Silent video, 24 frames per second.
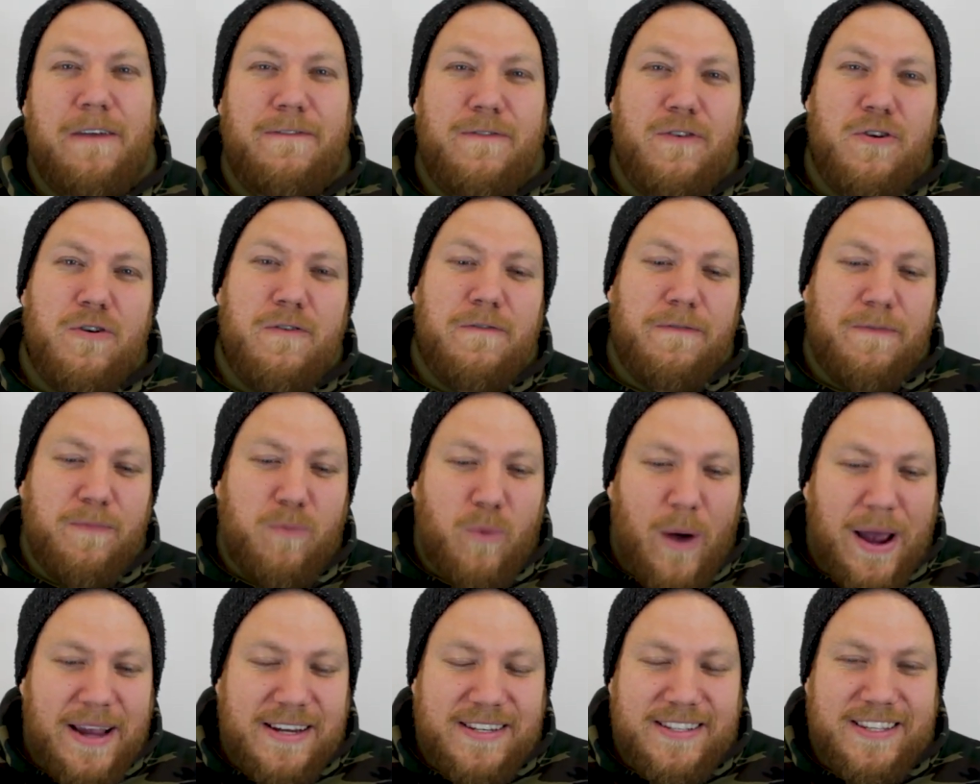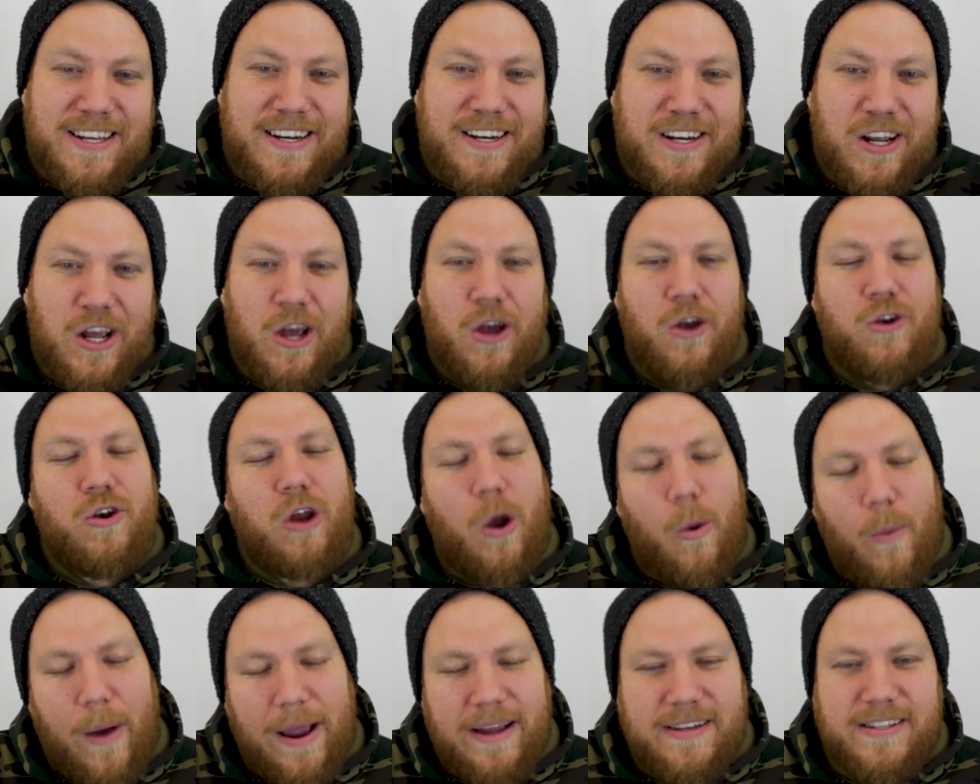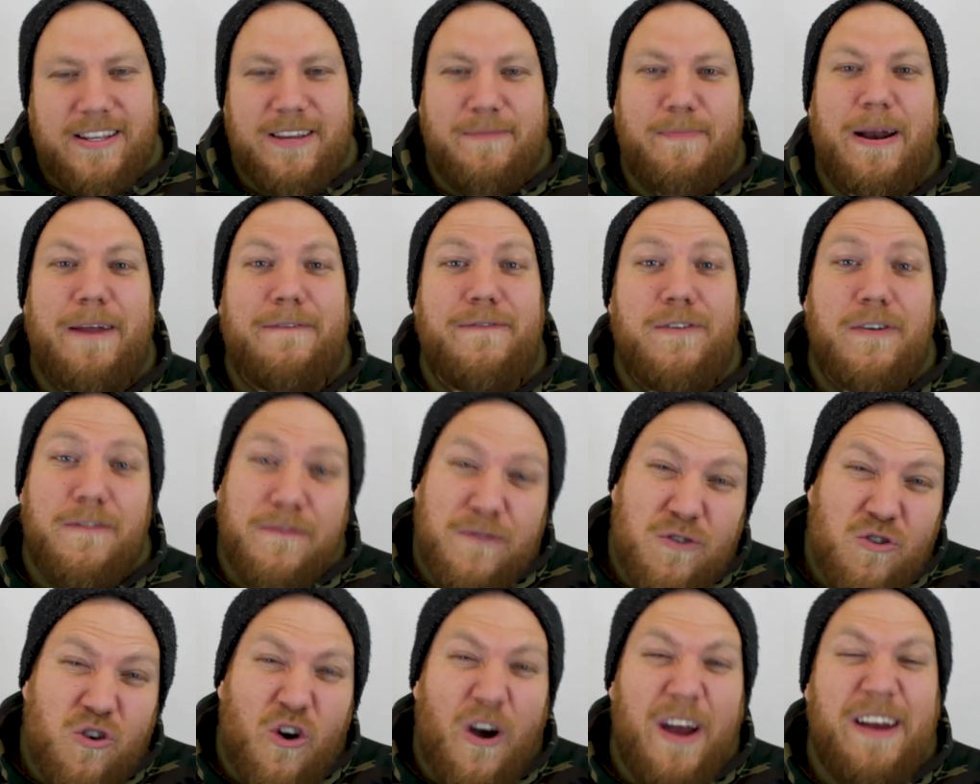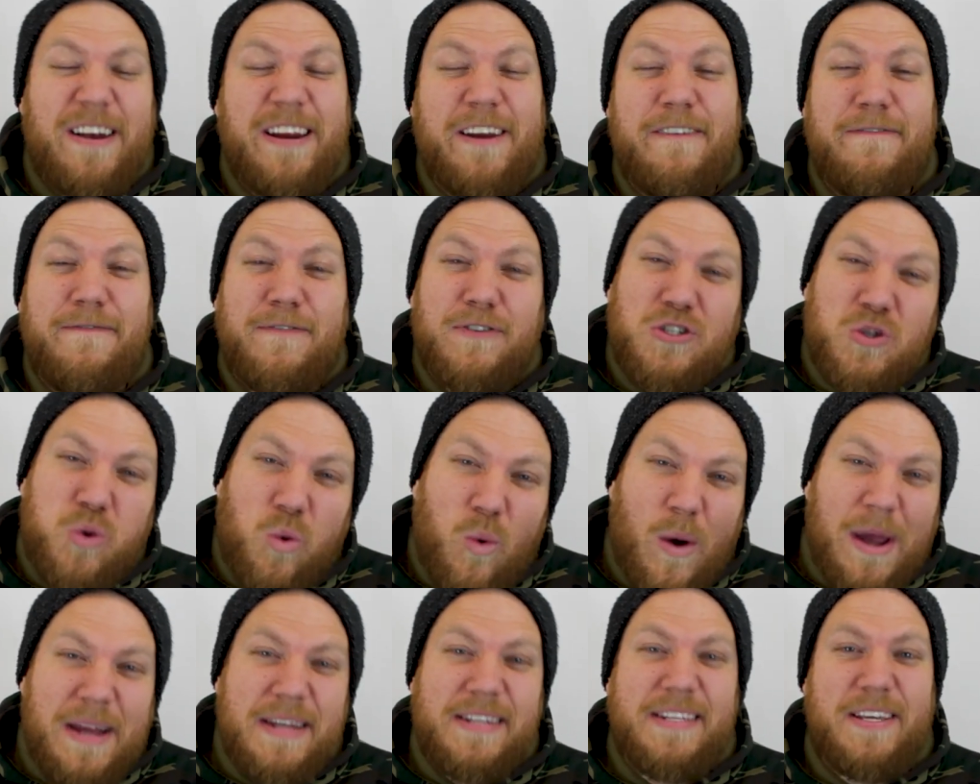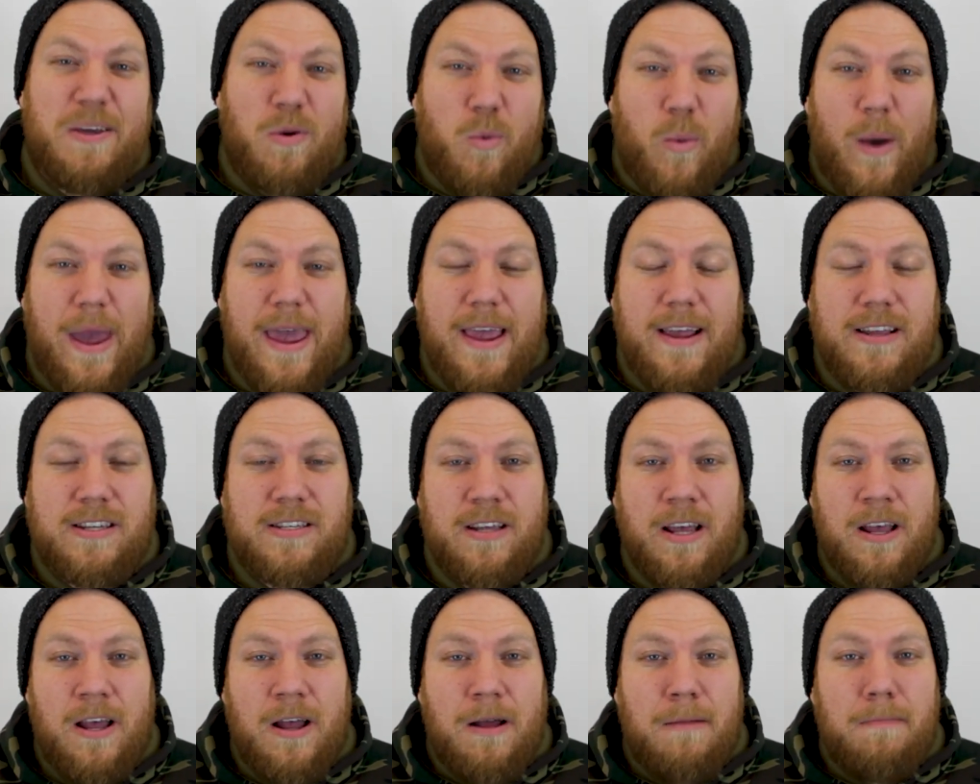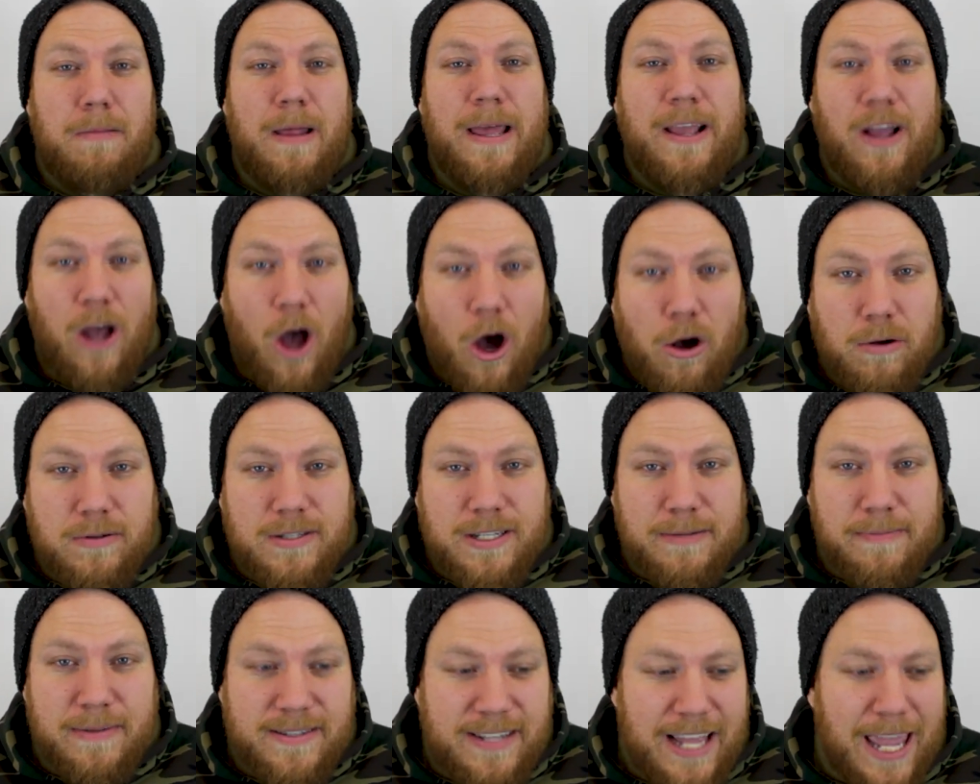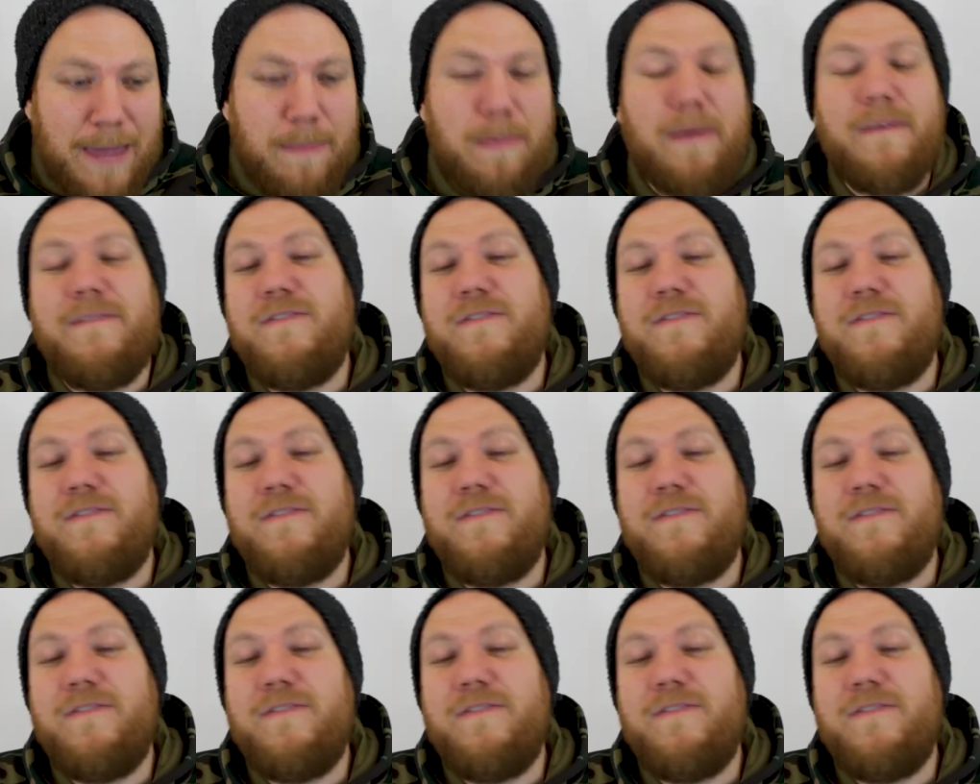If you've wasted, not wasted, but if you've grinded for 20 weeks playing Ultimate Team,